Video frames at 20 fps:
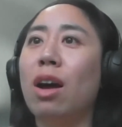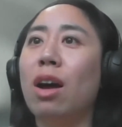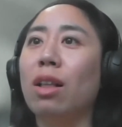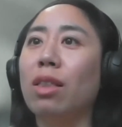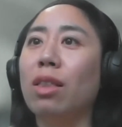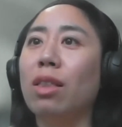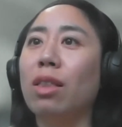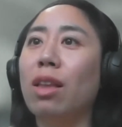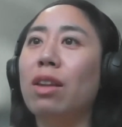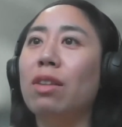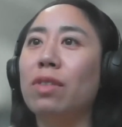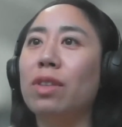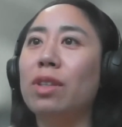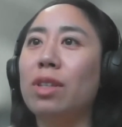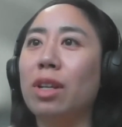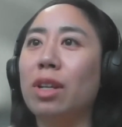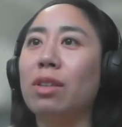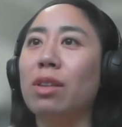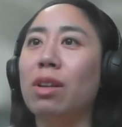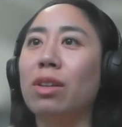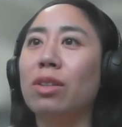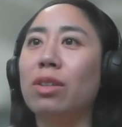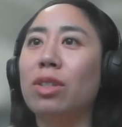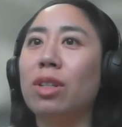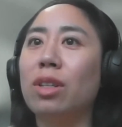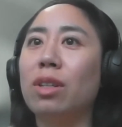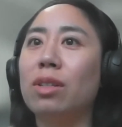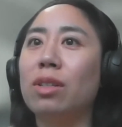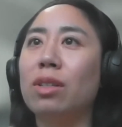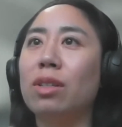a lot of the
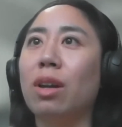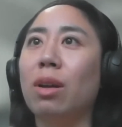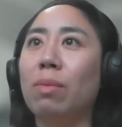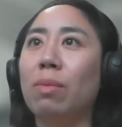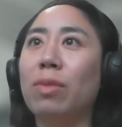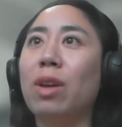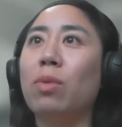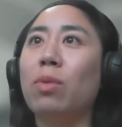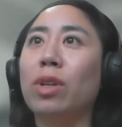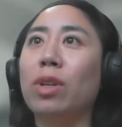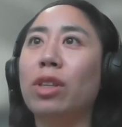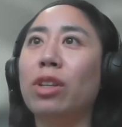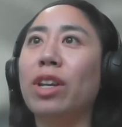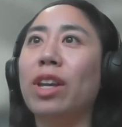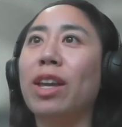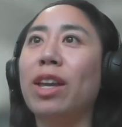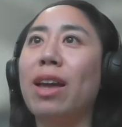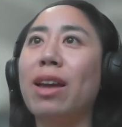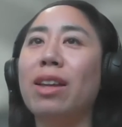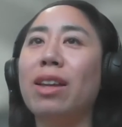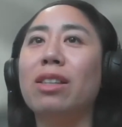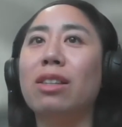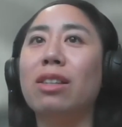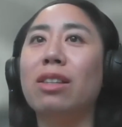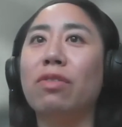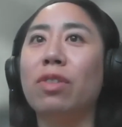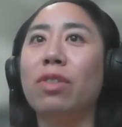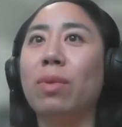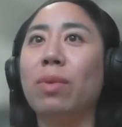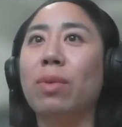technologies that we're looking at in
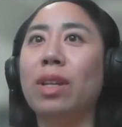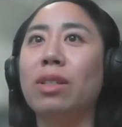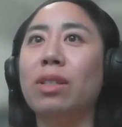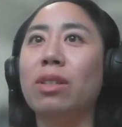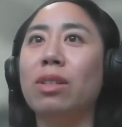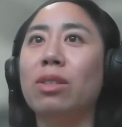different ways.